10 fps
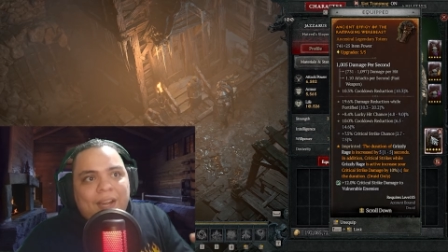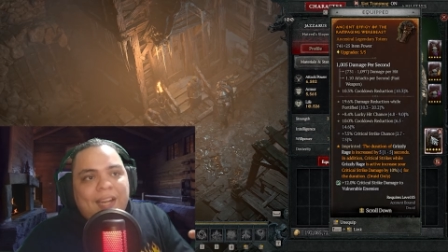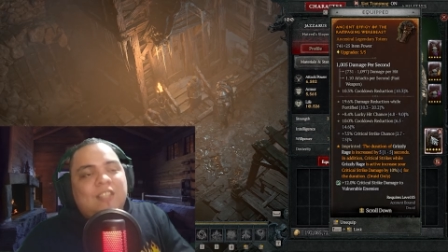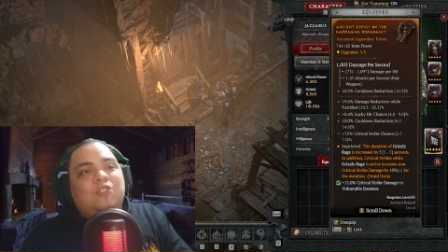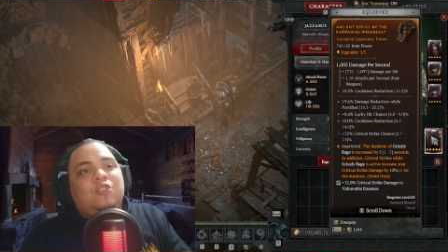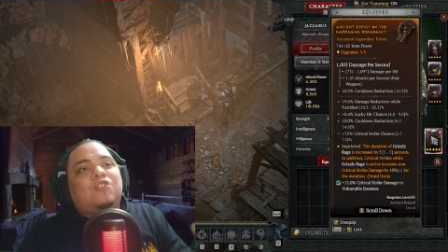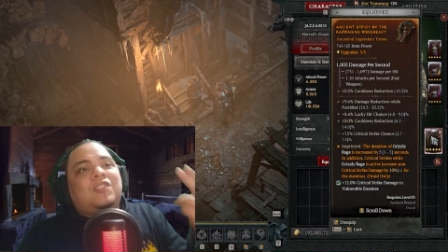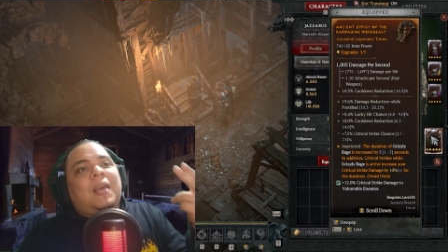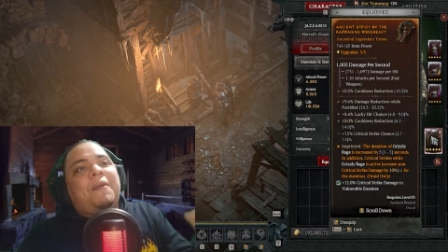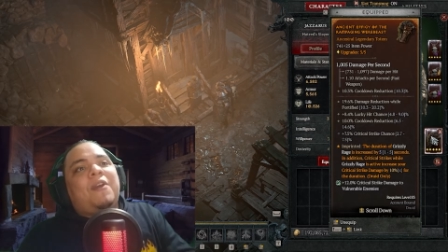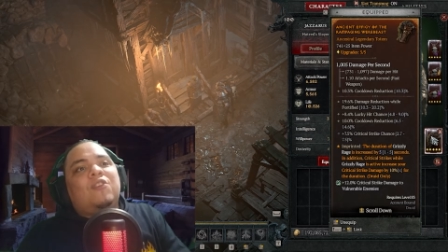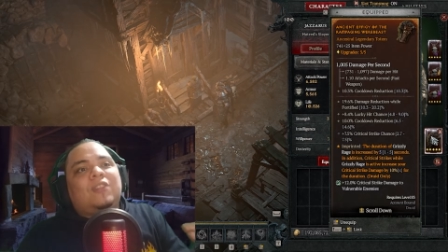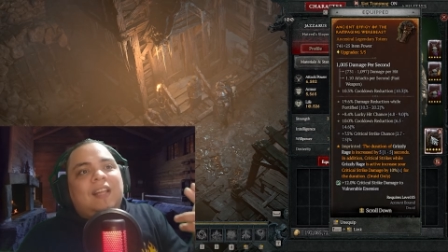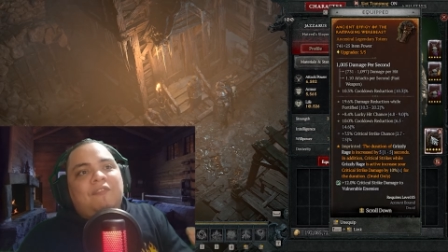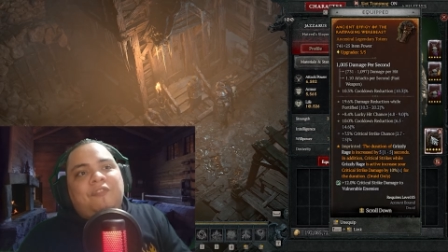It is just seven
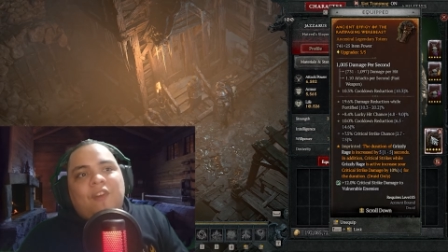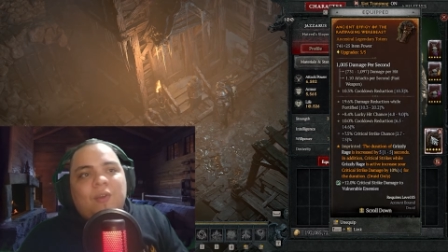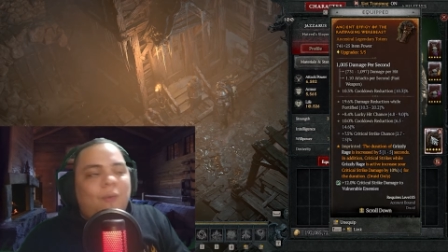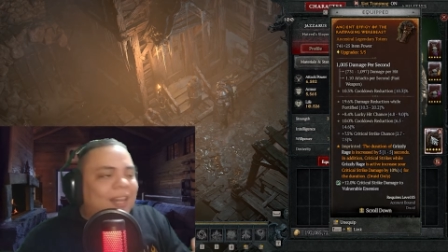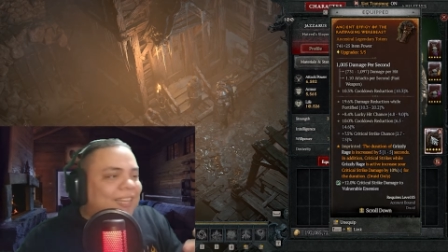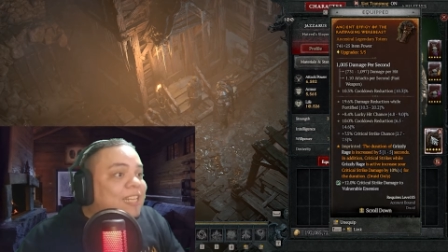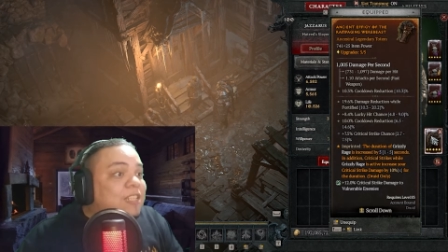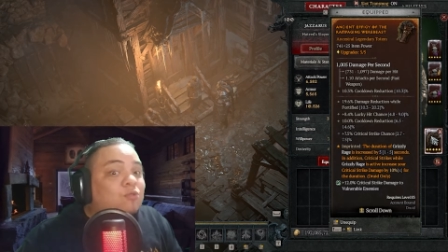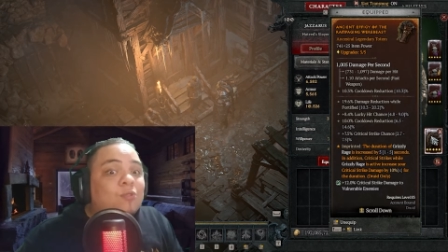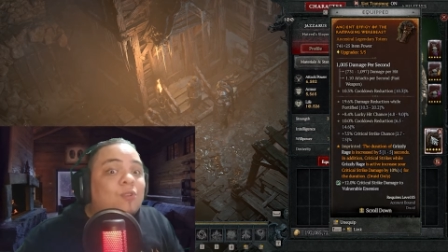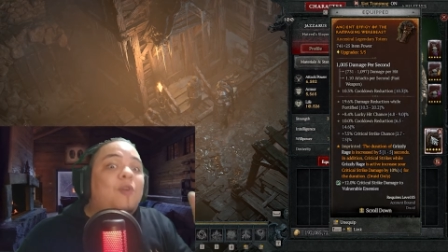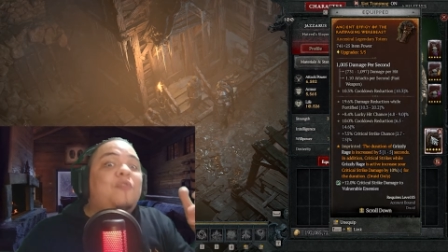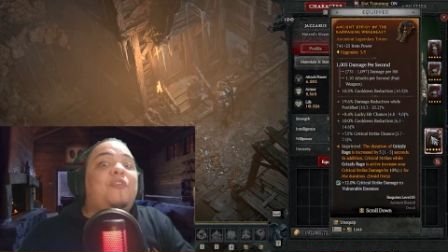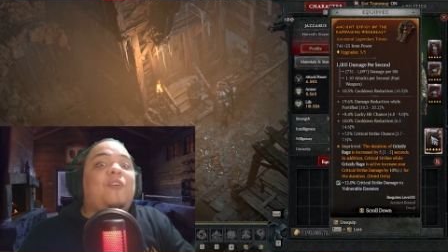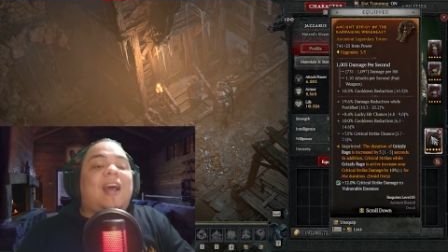hundred forty-one. That is too low
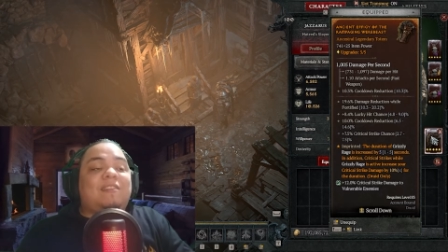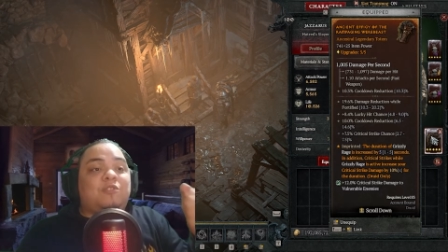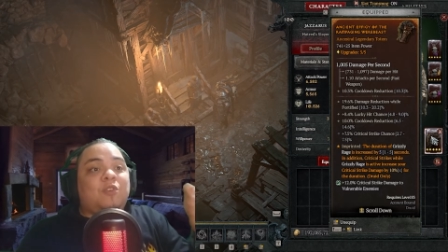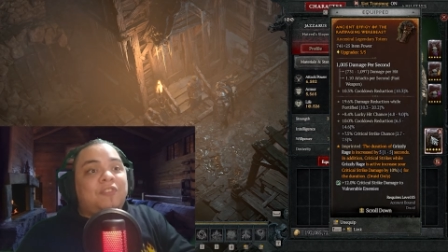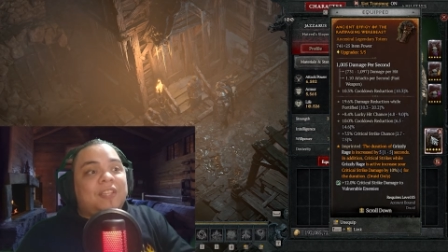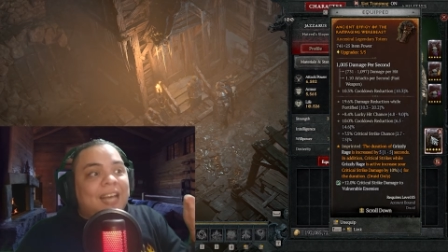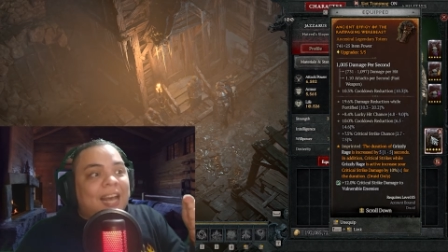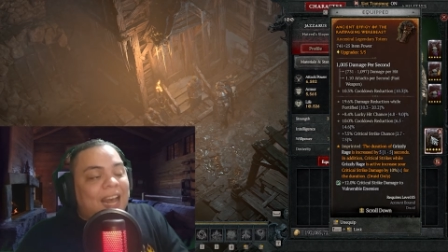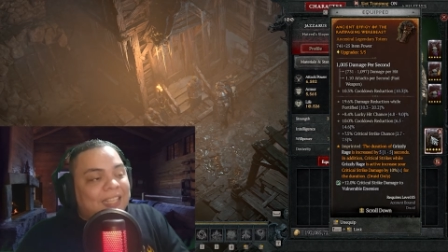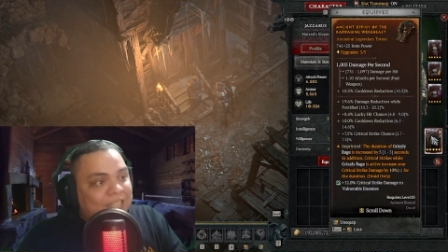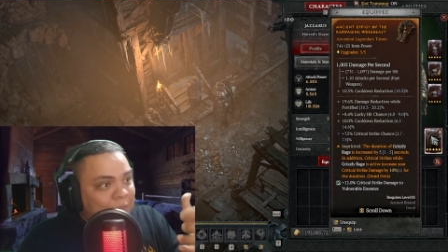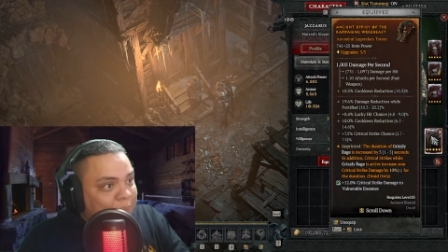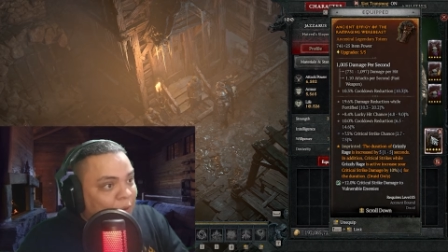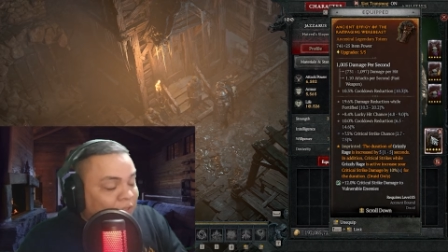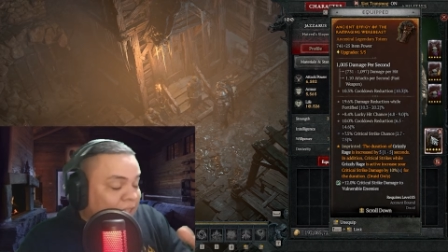for uh, something that as
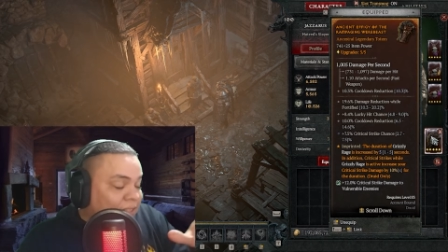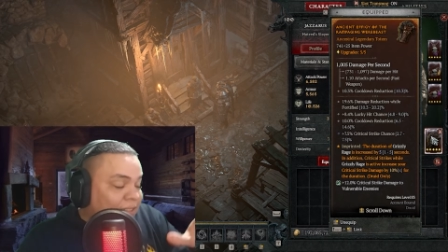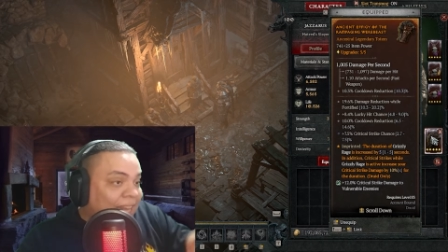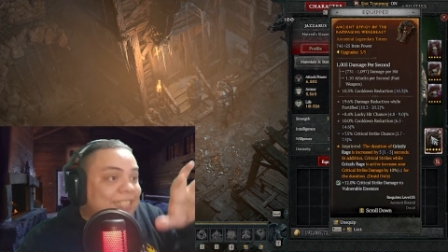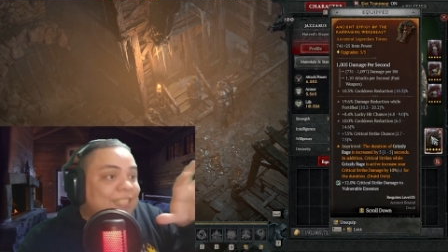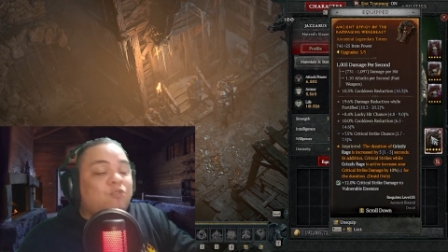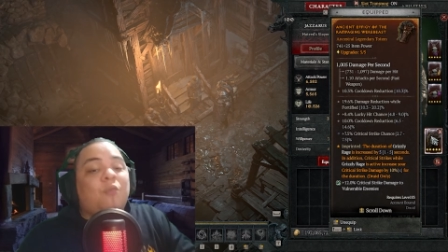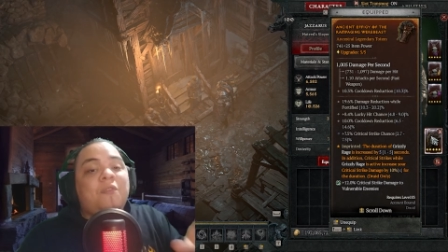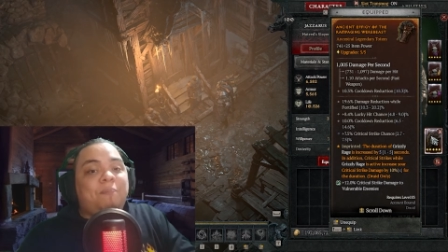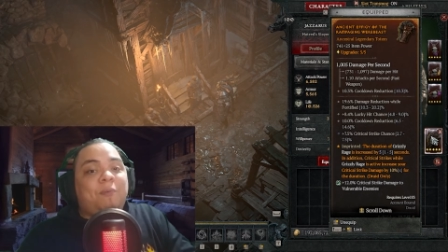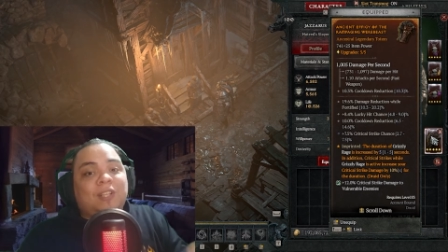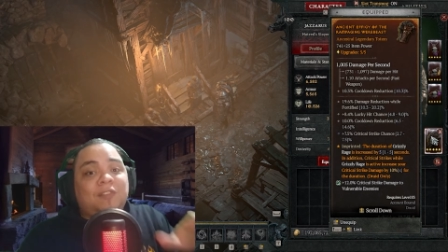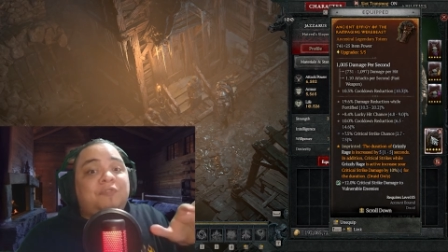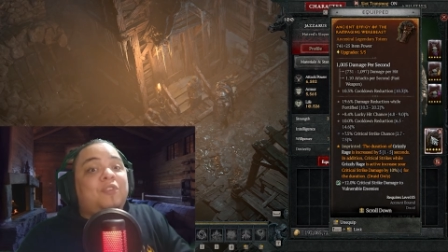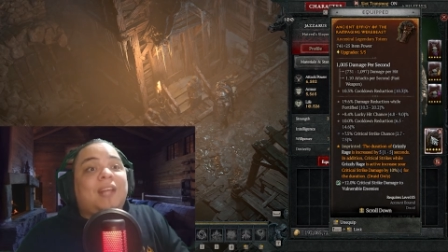important, that is so
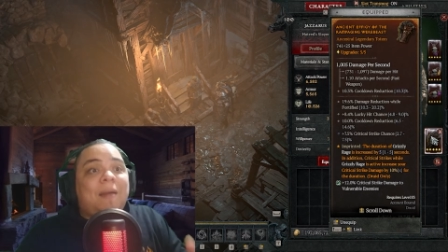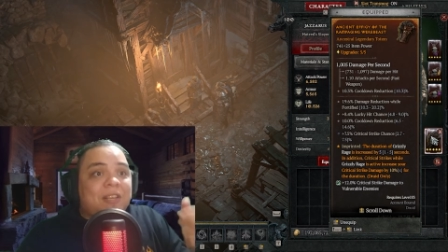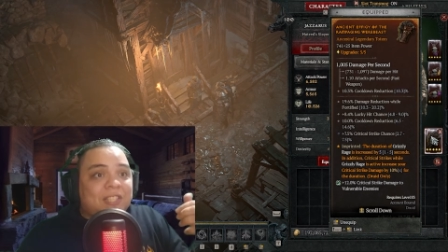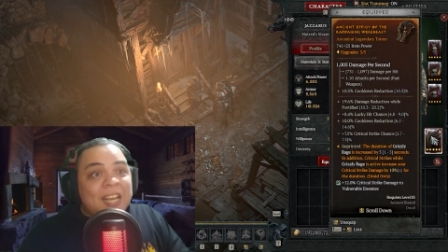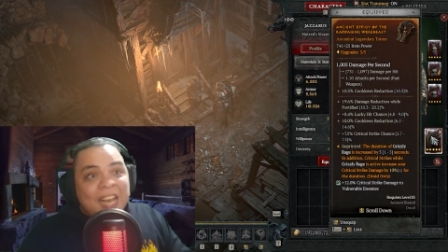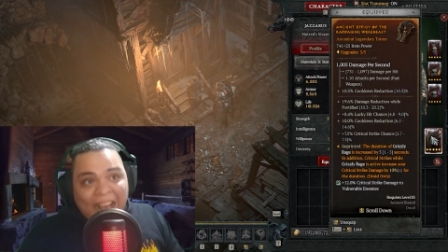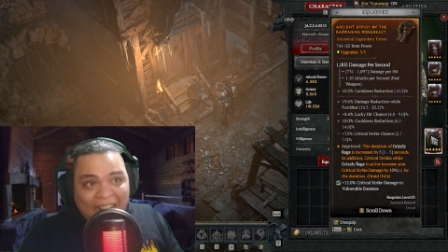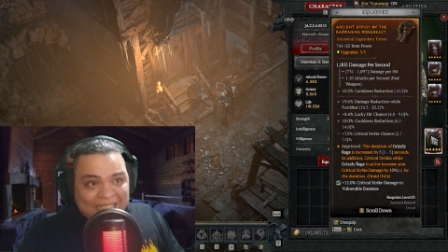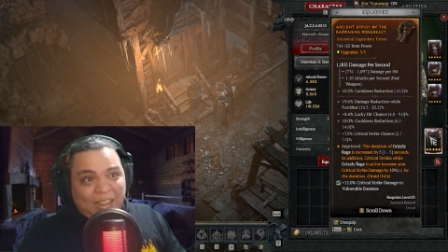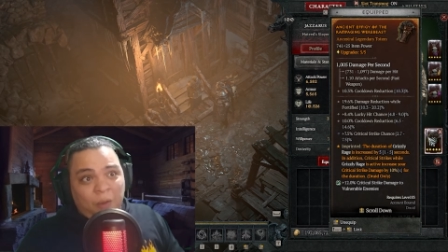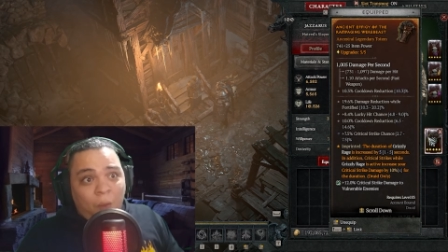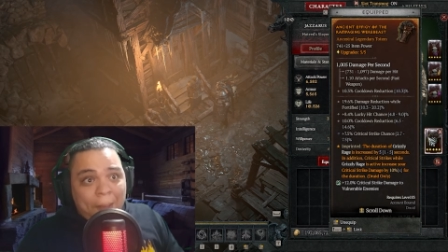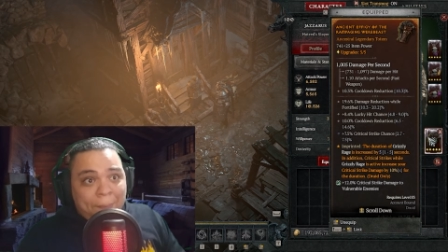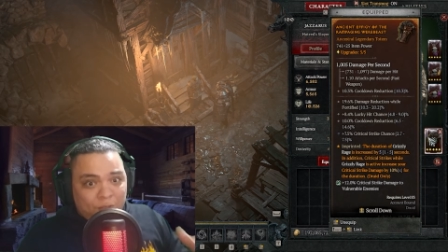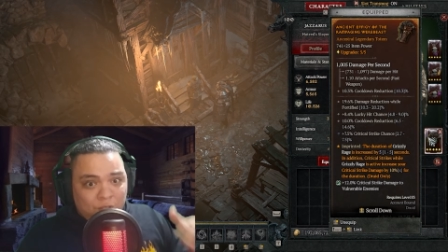important for damage as a
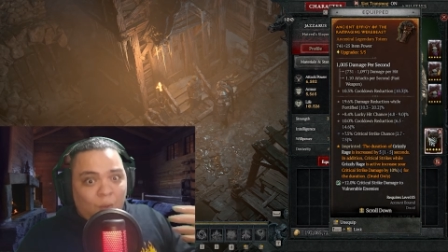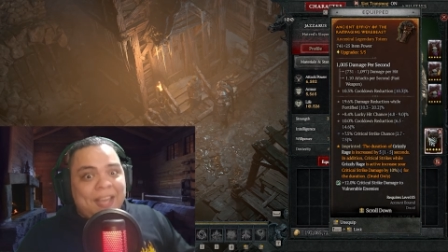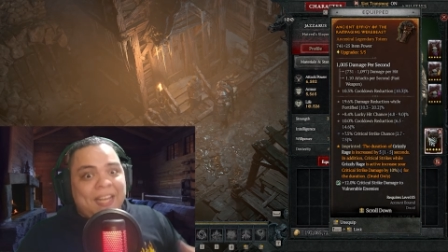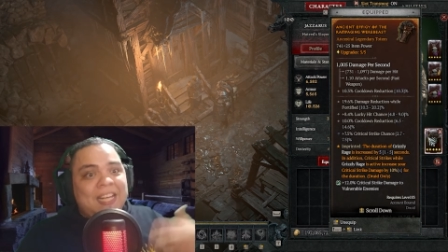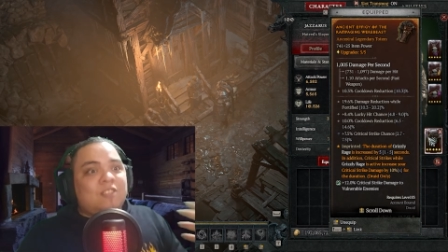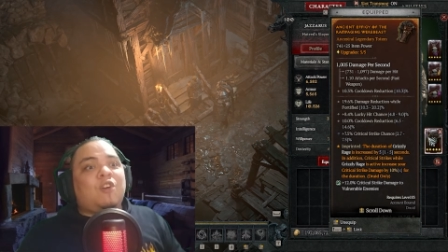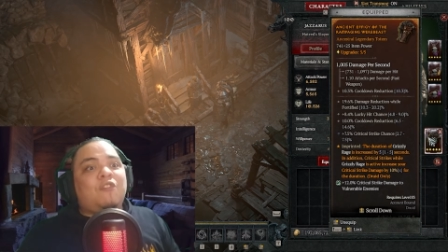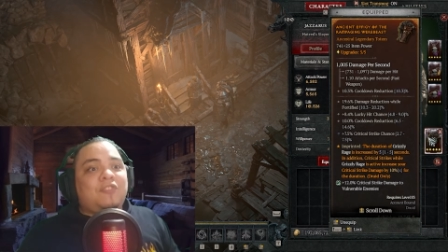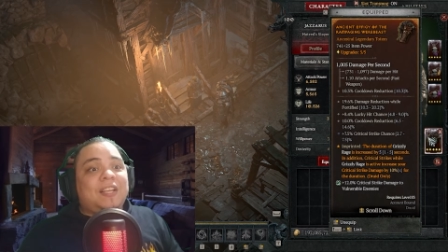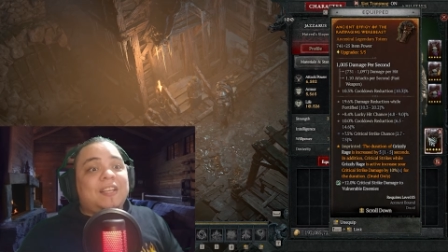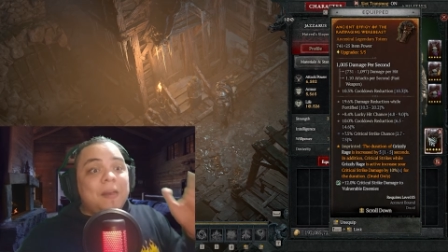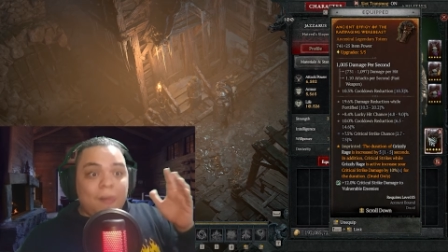weapon. So I need something